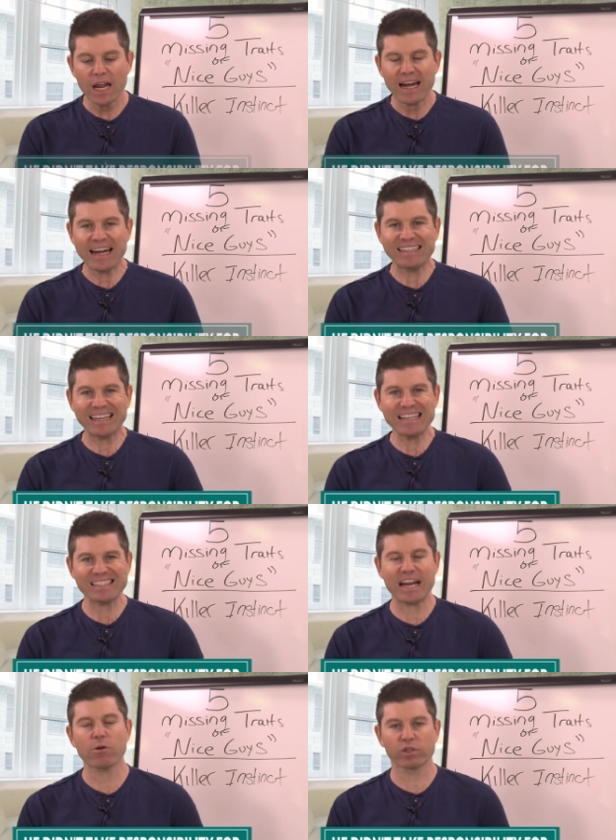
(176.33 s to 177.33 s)
He didn't
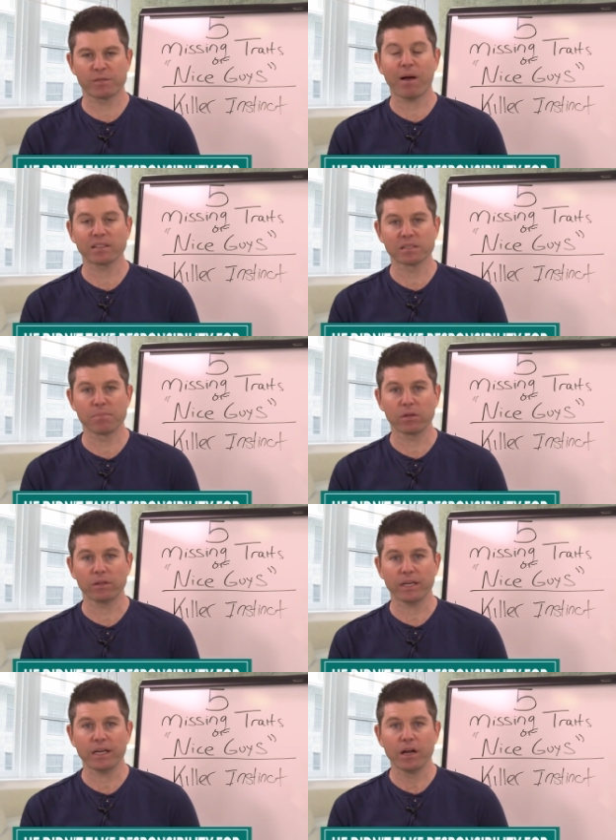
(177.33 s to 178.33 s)
take
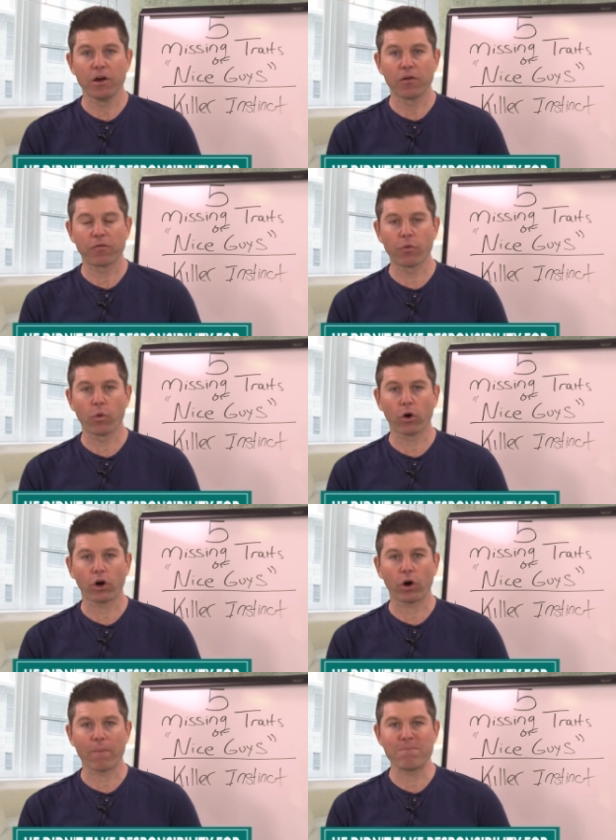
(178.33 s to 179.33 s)
responsibility
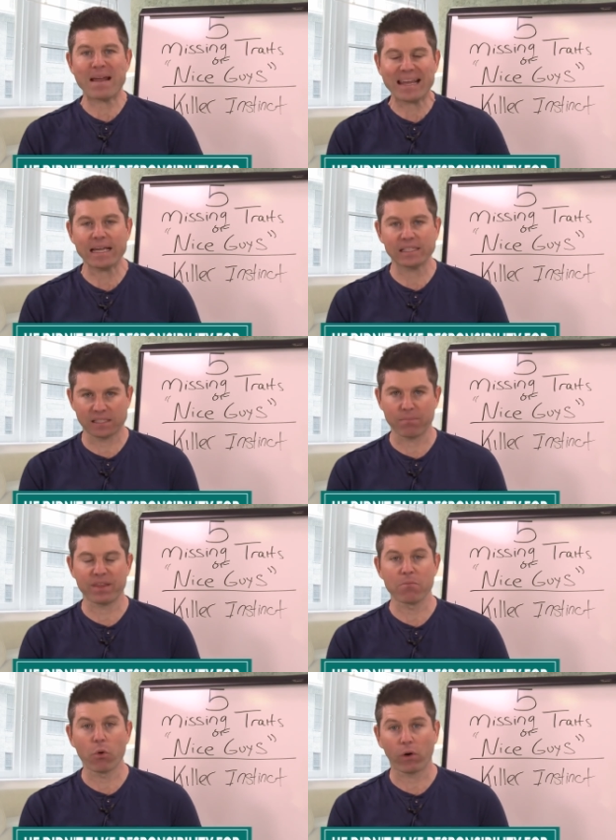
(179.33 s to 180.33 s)
for making
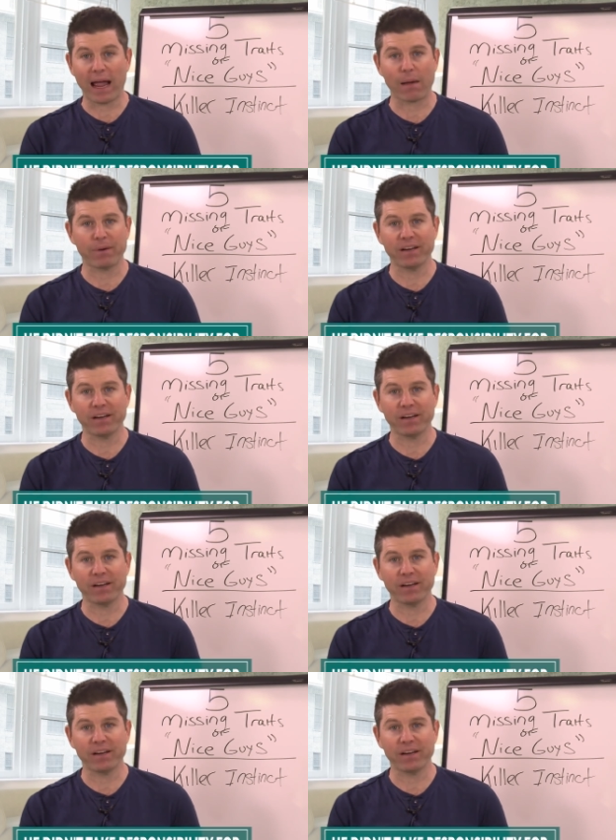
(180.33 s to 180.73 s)
something more happen.